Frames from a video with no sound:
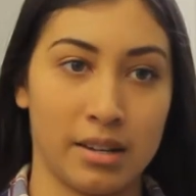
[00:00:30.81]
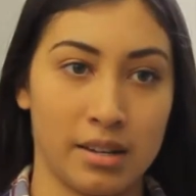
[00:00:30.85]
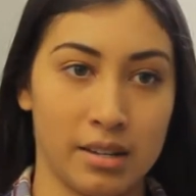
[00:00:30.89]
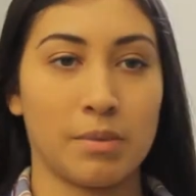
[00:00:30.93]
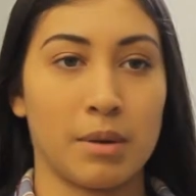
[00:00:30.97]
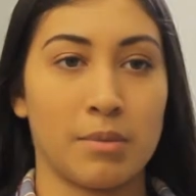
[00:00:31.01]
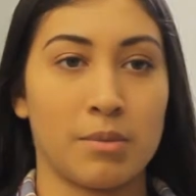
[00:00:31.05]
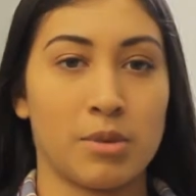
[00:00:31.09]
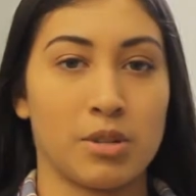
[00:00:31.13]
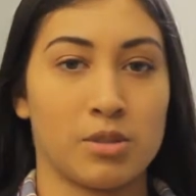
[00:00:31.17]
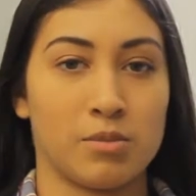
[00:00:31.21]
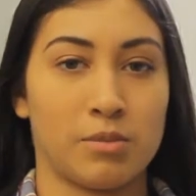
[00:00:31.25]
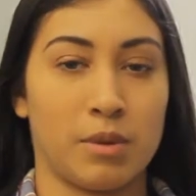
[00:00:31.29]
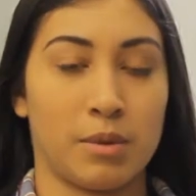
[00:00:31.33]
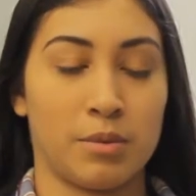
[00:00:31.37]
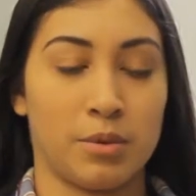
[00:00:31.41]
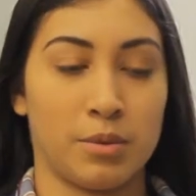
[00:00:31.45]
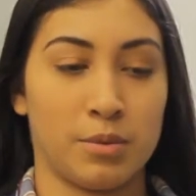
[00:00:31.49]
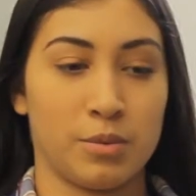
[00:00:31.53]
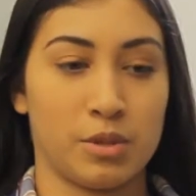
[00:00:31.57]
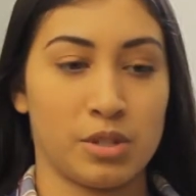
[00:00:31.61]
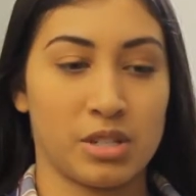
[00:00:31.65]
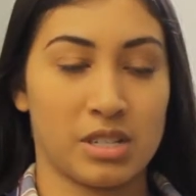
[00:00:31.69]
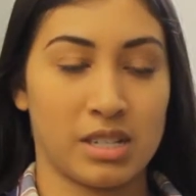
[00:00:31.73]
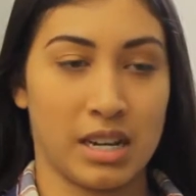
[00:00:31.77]
My most
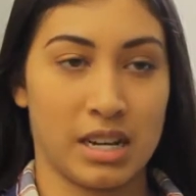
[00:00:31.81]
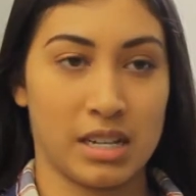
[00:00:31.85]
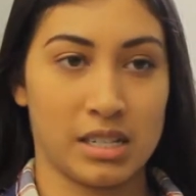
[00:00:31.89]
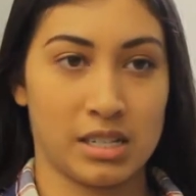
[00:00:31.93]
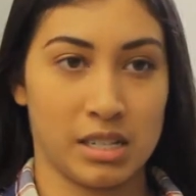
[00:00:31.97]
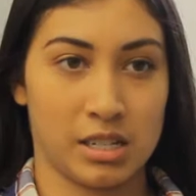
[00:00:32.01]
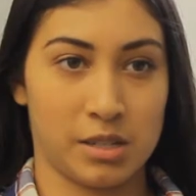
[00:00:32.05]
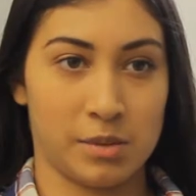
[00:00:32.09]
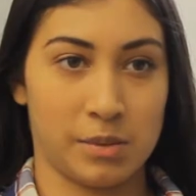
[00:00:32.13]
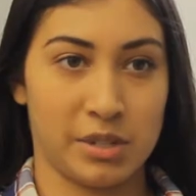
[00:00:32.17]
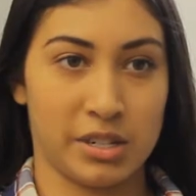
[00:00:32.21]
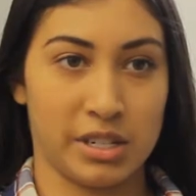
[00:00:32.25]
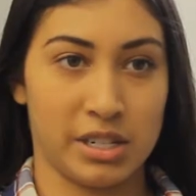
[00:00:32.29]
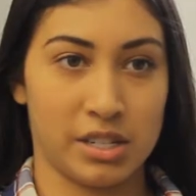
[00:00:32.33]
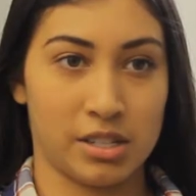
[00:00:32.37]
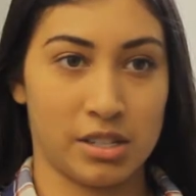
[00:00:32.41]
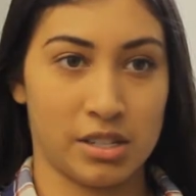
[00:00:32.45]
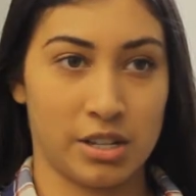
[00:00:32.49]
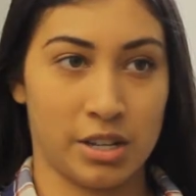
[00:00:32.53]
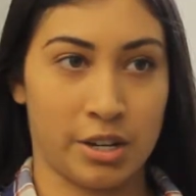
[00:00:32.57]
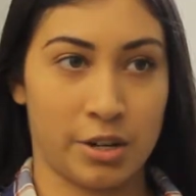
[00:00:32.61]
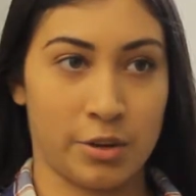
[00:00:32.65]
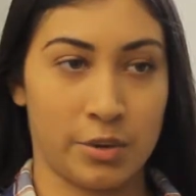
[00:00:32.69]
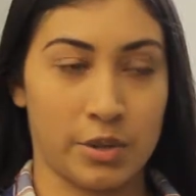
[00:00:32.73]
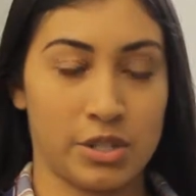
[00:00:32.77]
memorable science experience
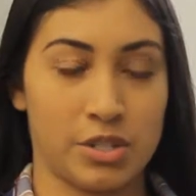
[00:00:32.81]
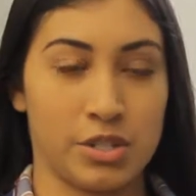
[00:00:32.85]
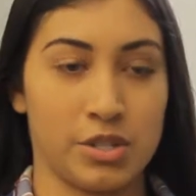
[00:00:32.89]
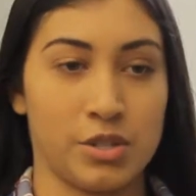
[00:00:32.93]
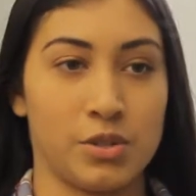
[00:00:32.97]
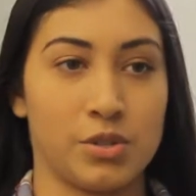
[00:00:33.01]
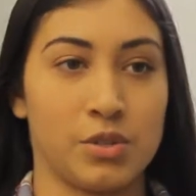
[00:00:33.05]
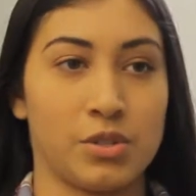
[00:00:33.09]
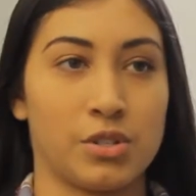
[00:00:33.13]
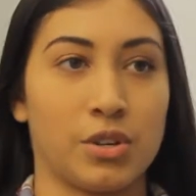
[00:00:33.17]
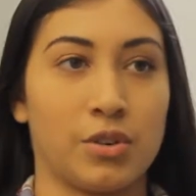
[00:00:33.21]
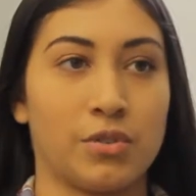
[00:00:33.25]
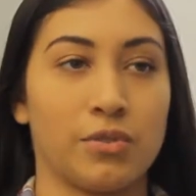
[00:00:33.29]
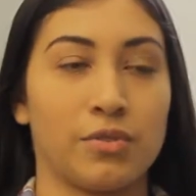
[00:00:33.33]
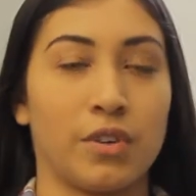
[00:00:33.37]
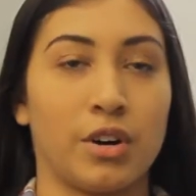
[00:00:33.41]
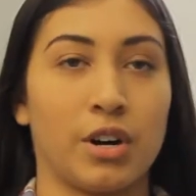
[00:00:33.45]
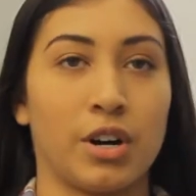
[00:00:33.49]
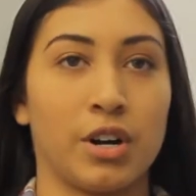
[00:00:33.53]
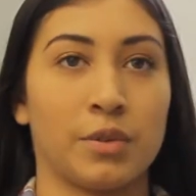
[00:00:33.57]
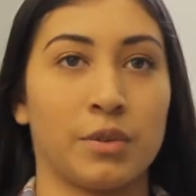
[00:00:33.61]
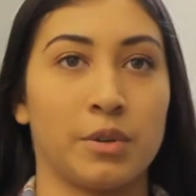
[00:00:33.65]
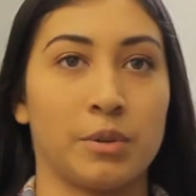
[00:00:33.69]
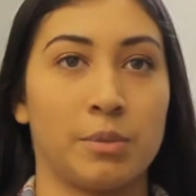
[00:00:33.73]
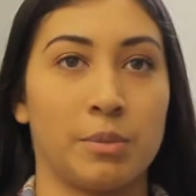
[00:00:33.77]
at OSU so
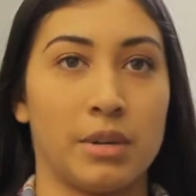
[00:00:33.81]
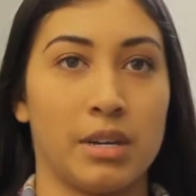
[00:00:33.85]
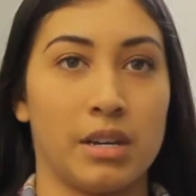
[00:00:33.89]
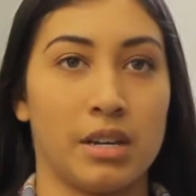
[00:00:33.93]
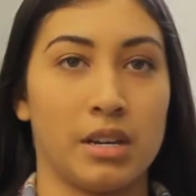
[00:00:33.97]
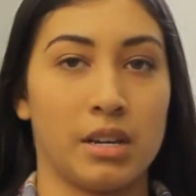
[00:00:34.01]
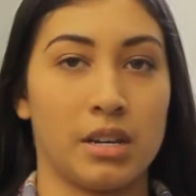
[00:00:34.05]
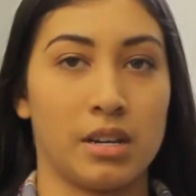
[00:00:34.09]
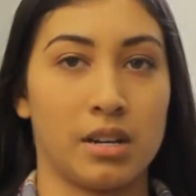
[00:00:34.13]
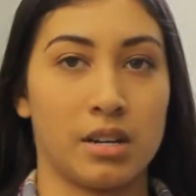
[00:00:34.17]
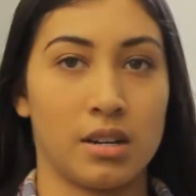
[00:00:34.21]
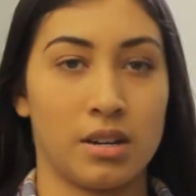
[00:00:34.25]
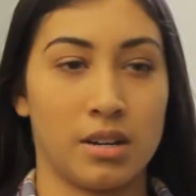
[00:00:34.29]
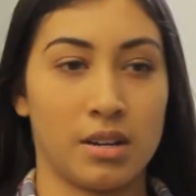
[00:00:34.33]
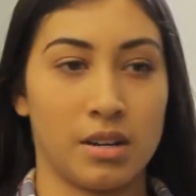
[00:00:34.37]
far would be